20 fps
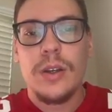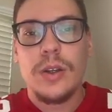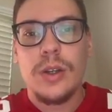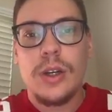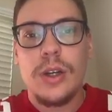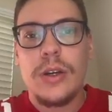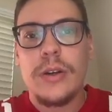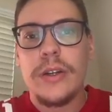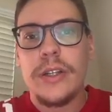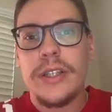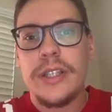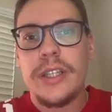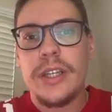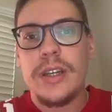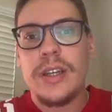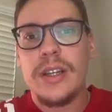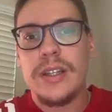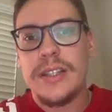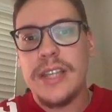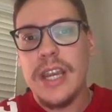good to
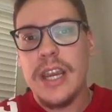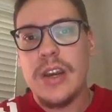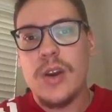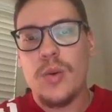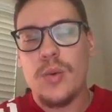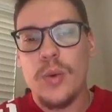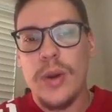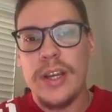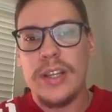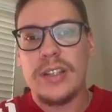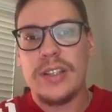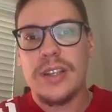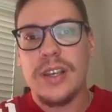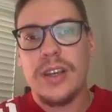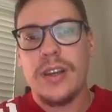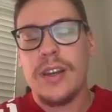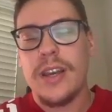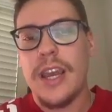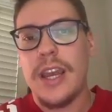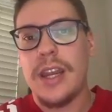take a risk
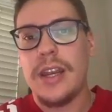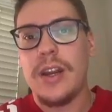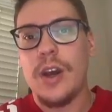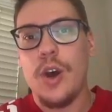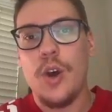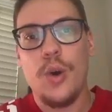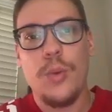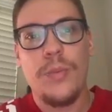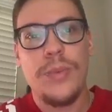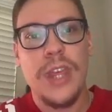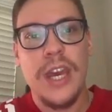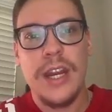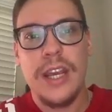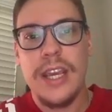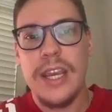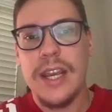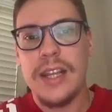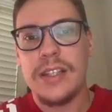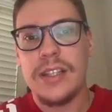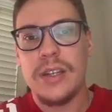and hope that he
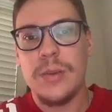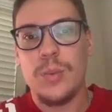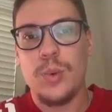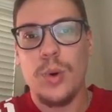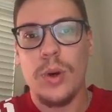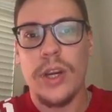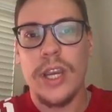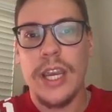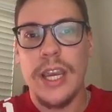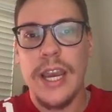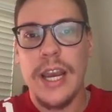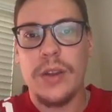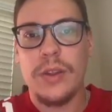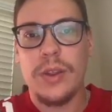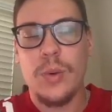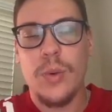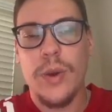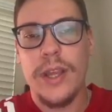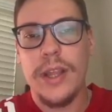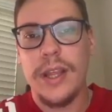ends up working out the
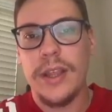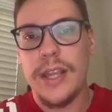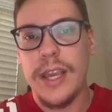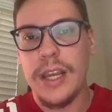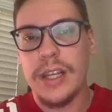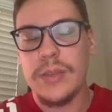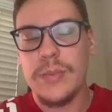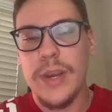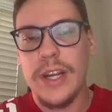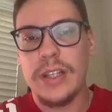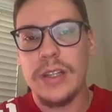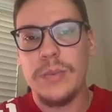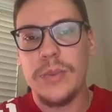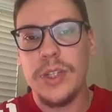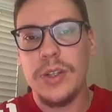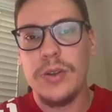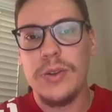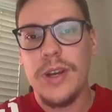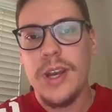way that they expect him to.